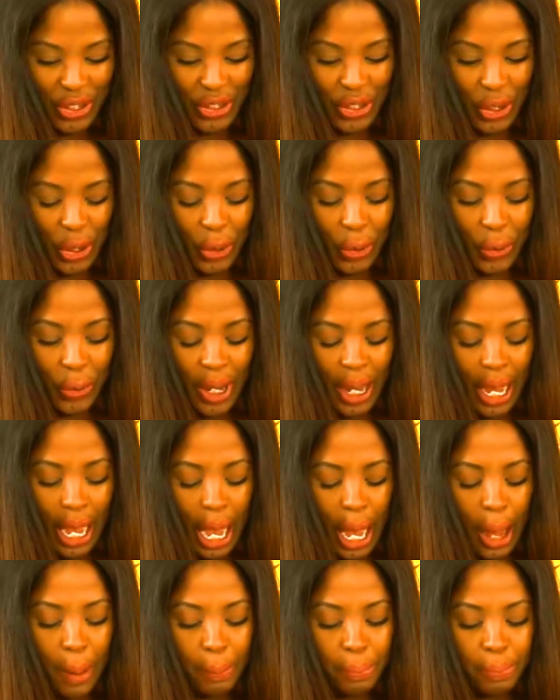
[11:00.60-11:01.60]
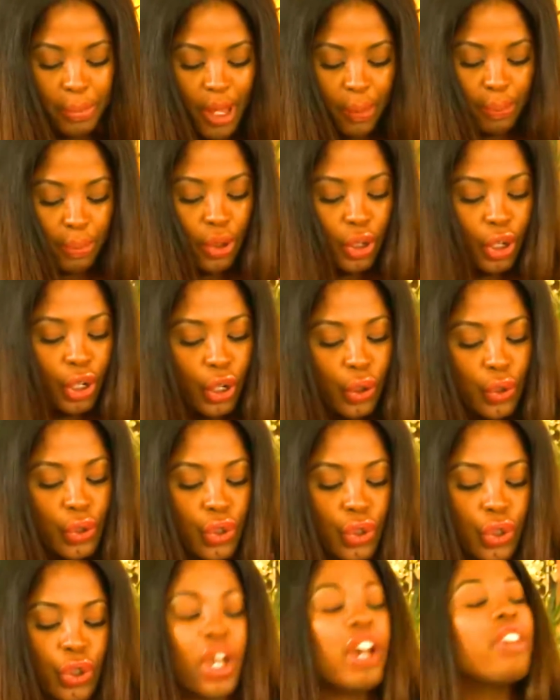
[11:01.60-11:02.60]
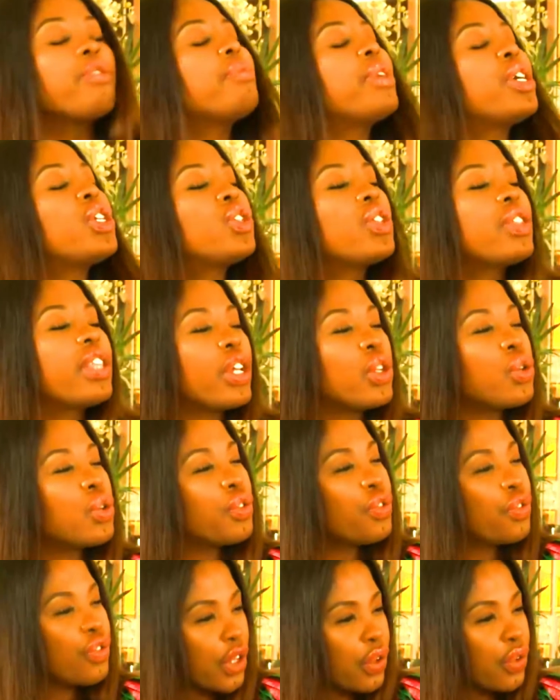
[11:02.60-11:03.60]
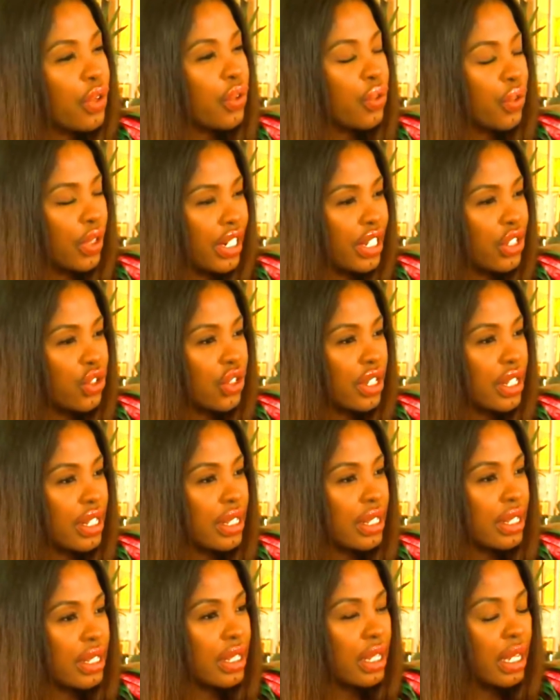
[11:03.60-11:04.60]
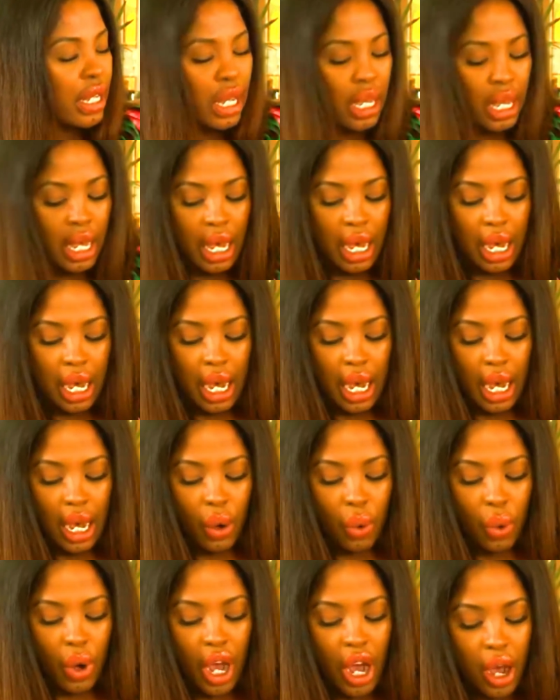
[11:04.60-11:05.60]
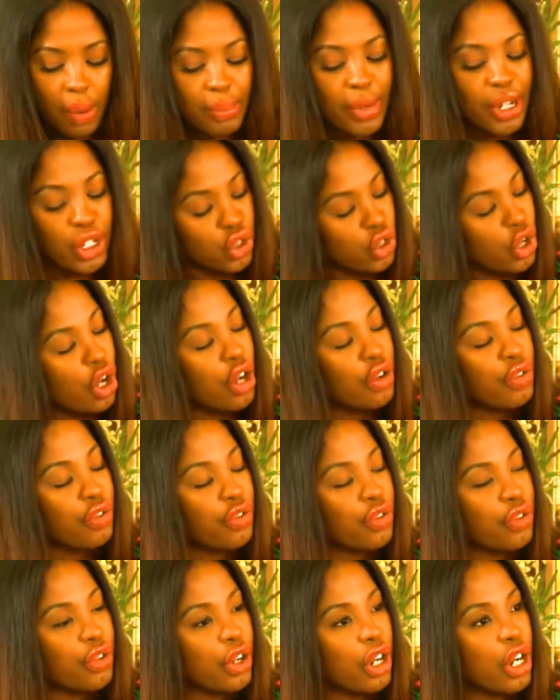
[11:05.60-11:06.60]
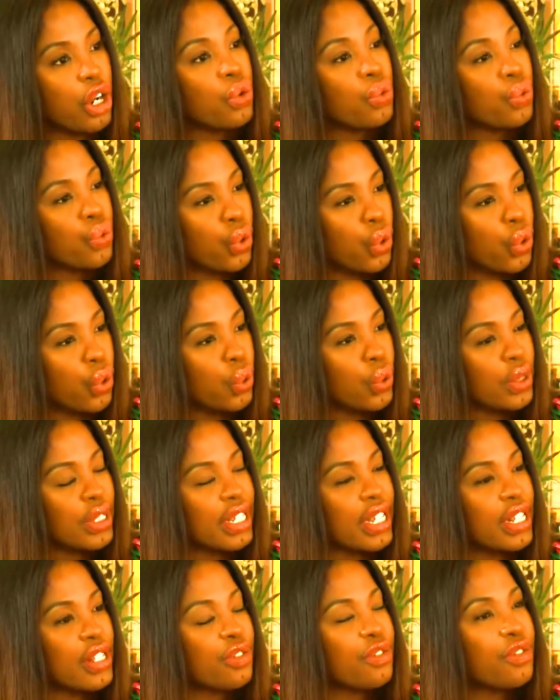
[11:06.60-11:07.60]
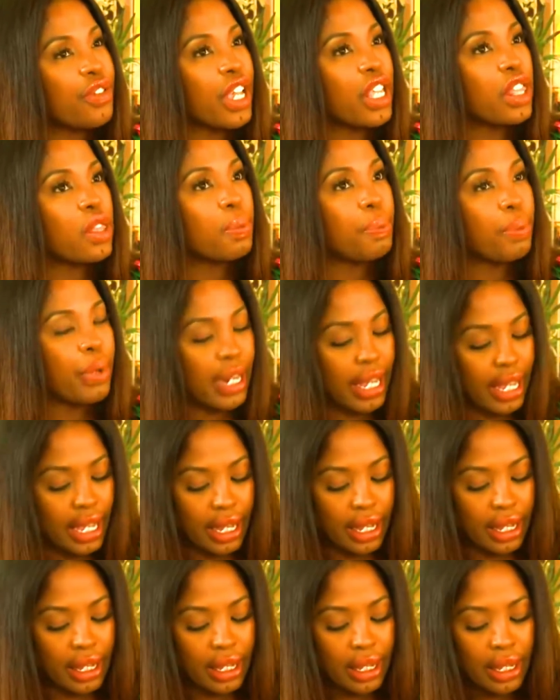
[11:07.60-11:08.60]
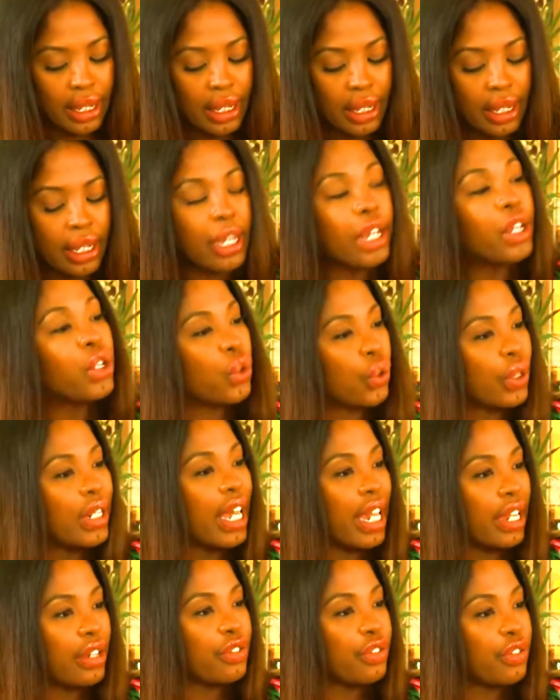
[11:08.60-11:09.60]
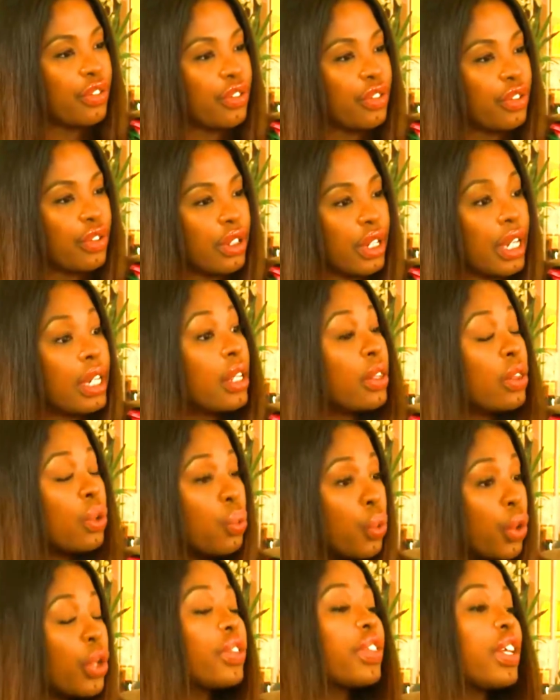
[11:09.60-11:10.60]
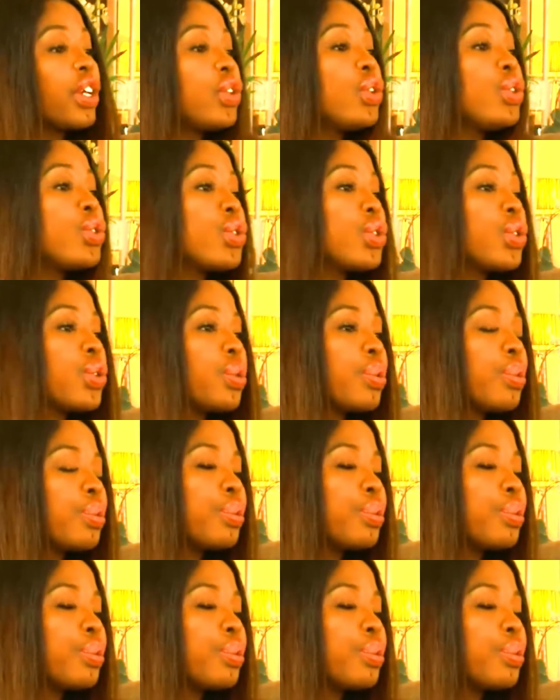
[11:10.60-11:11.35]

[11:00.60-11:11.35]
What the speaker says: So people close to you have mentioned that you're very religious. How much of a role does faith play in your life and in the work that you do?